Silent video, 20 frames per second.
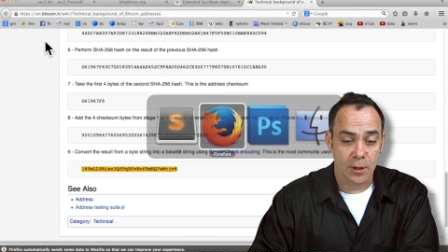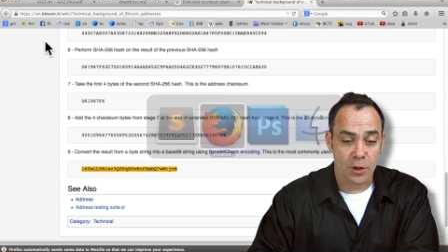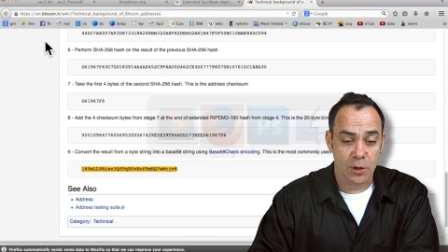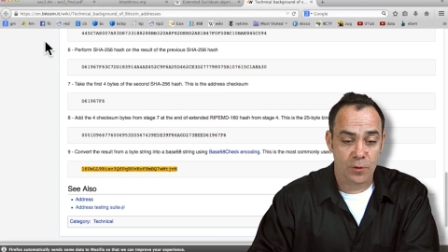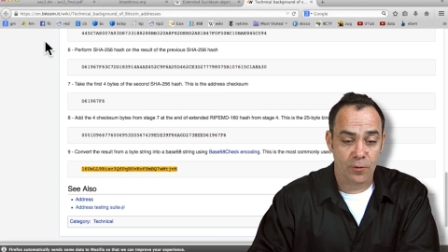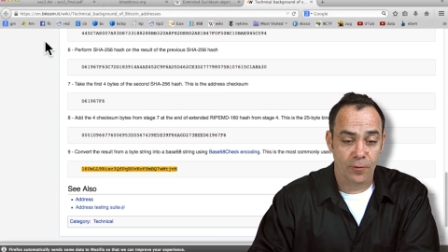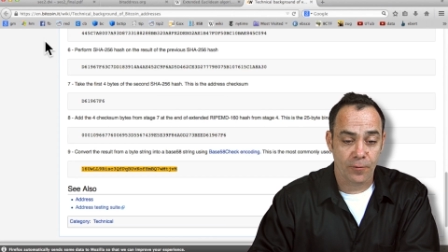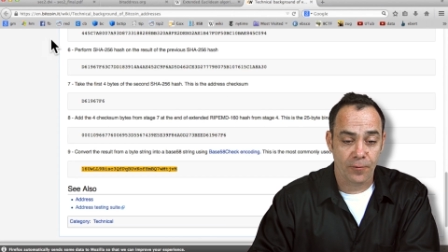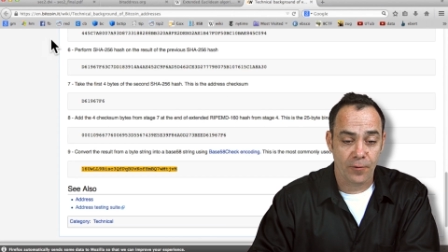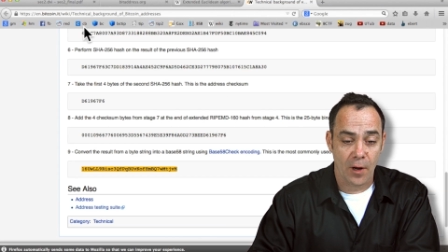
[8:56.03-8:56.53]

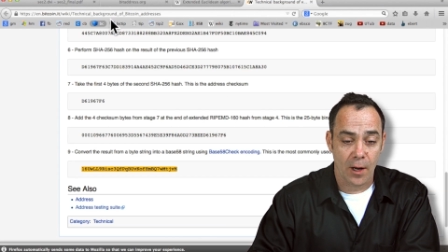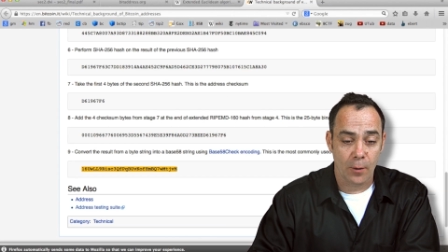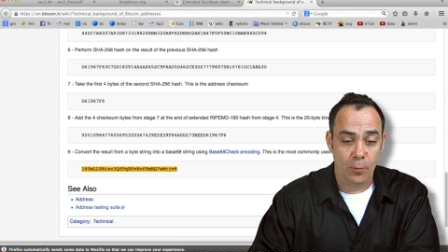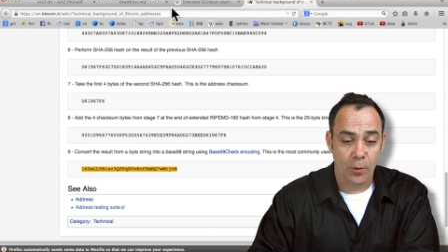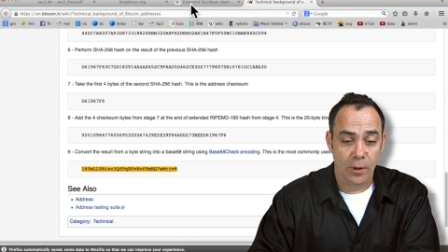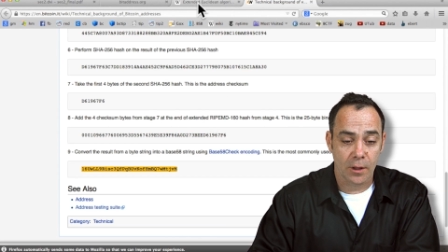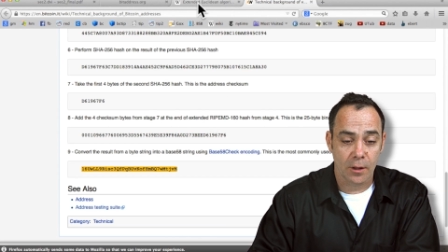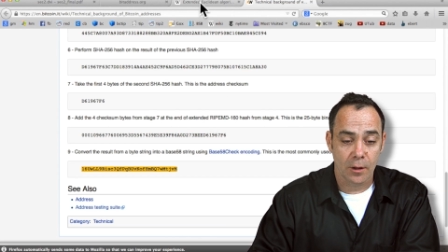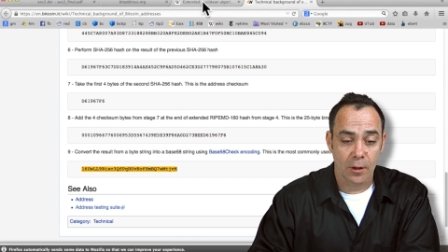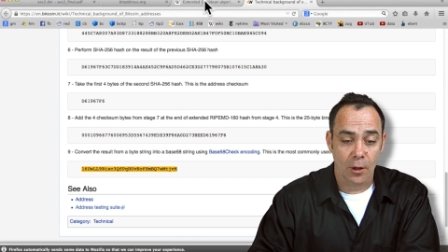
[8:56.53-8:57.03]
just for fun,
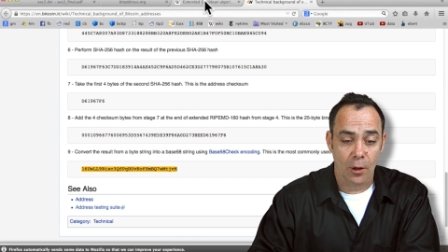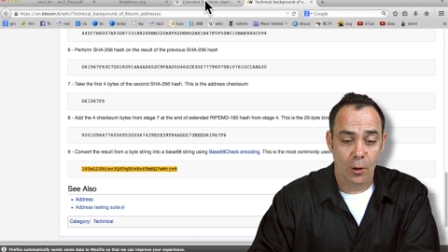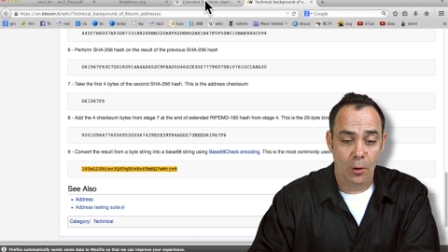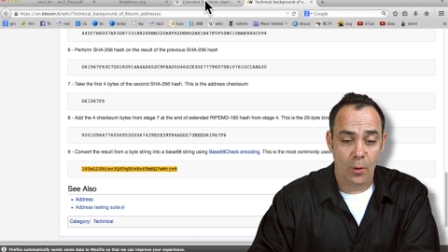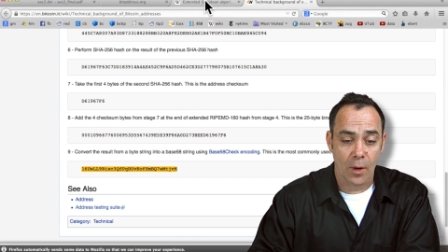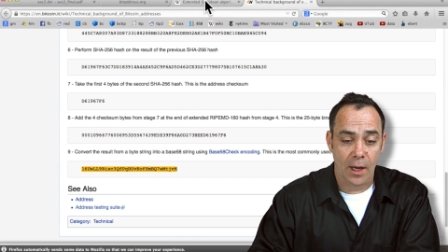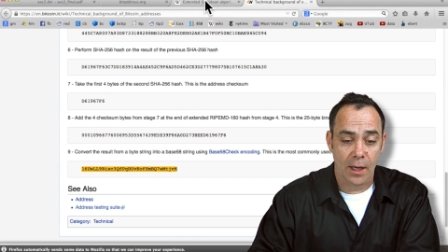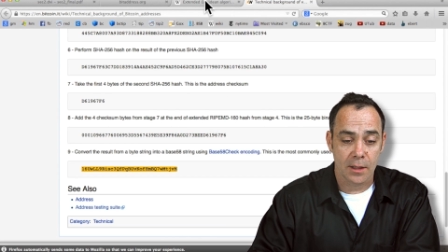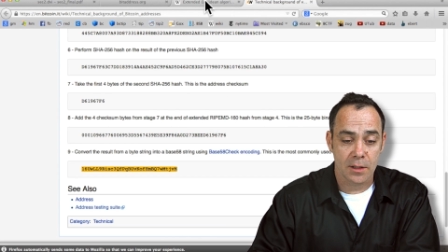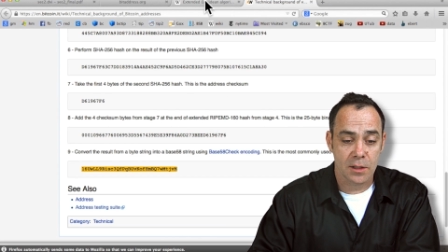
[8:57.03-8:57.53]
we can
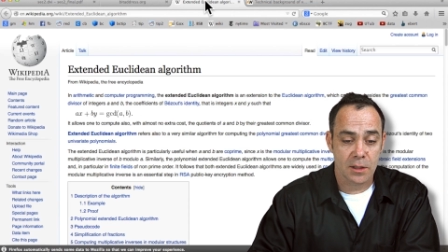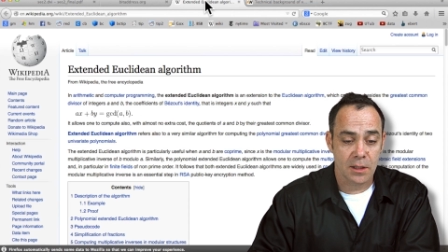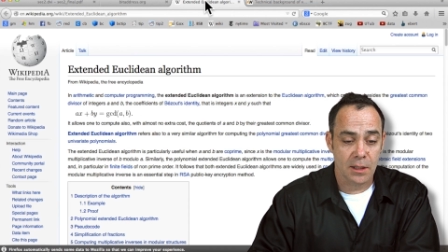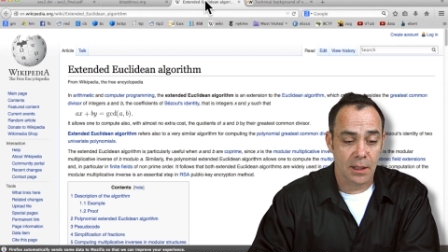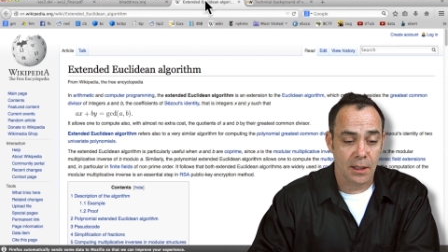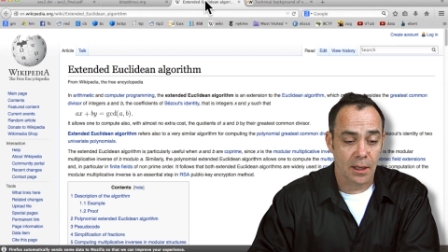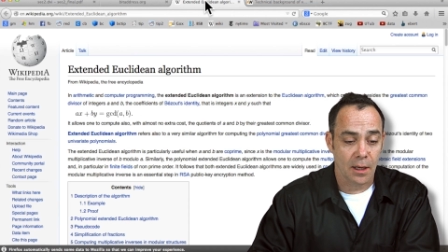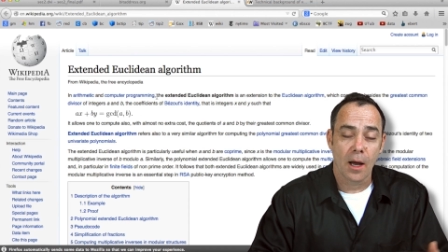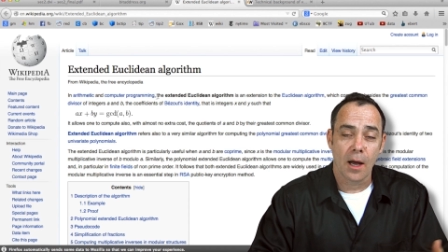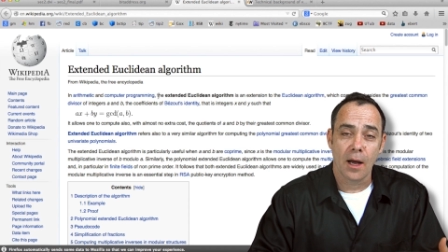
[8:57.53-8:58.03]
go and
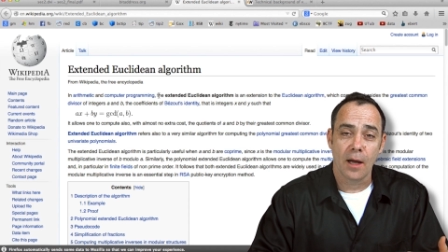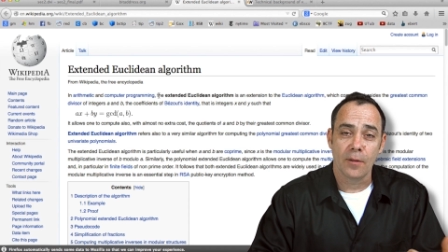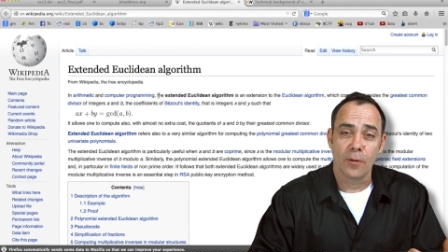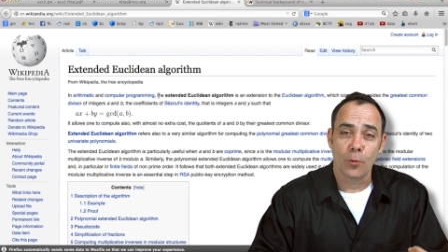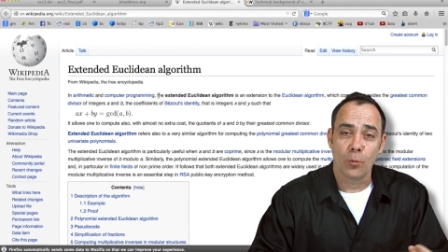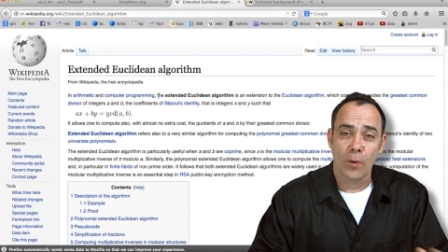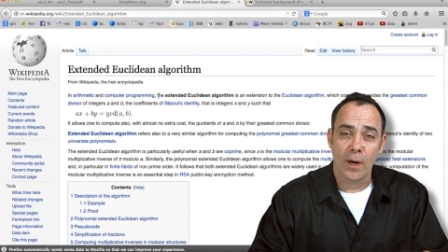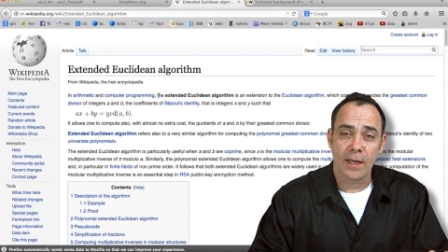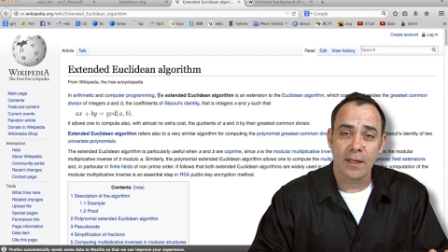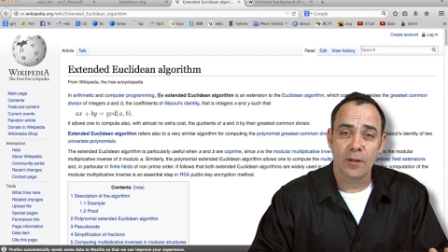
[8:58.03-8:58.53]
see on the
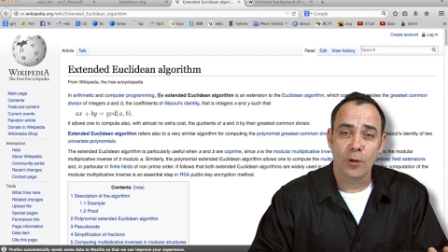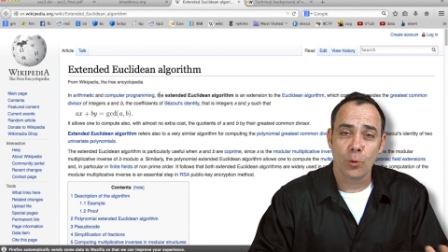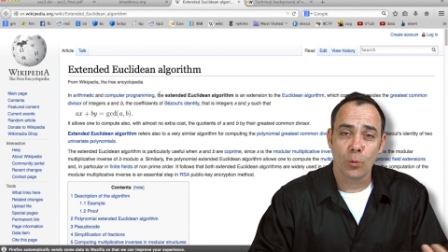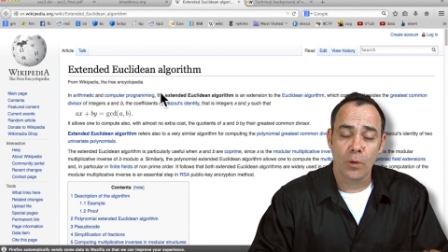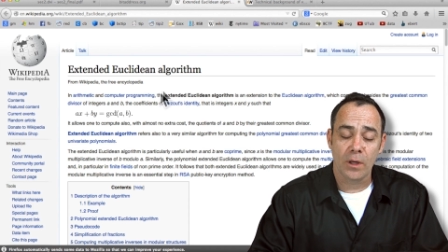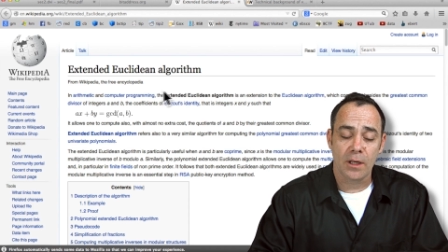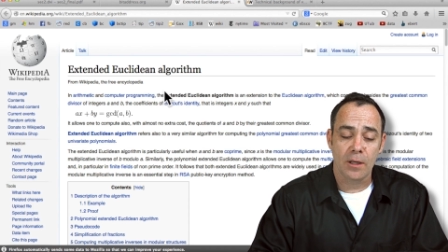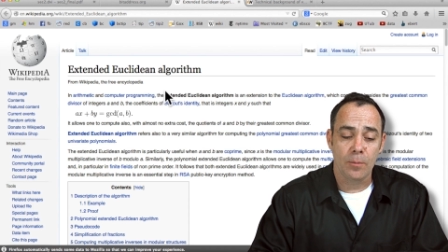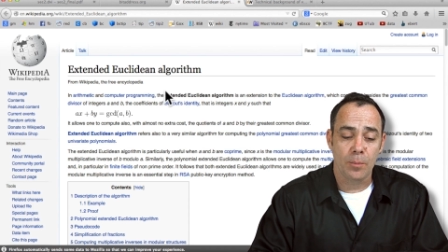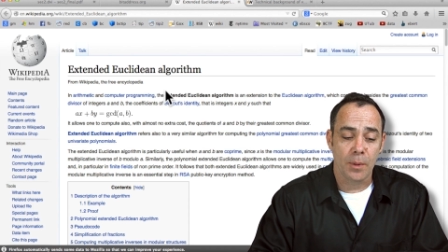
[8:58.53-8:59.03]
regular
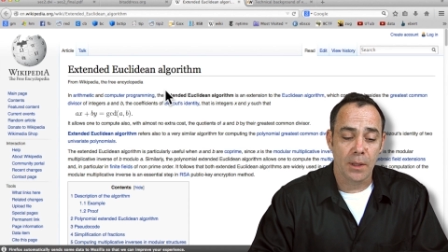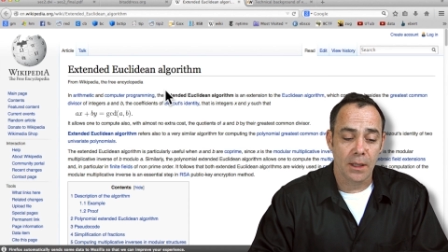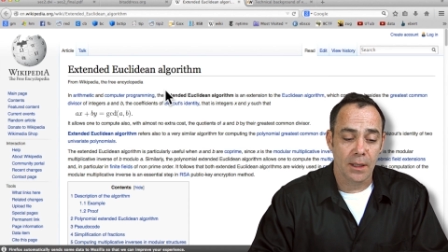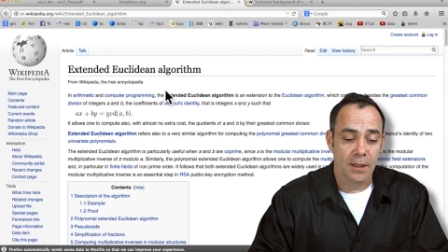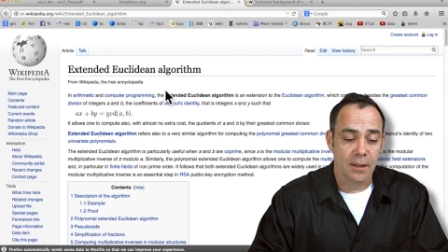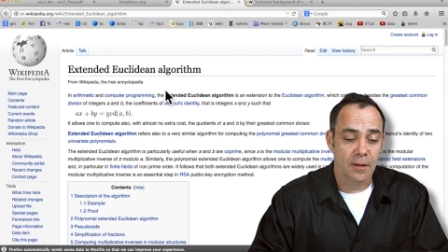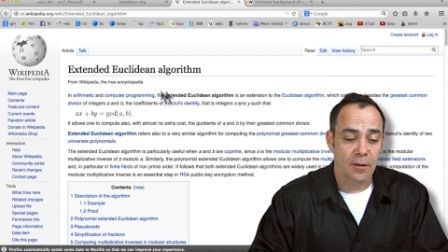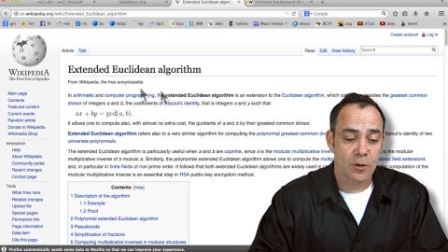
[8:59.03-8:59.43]
Wikipedia,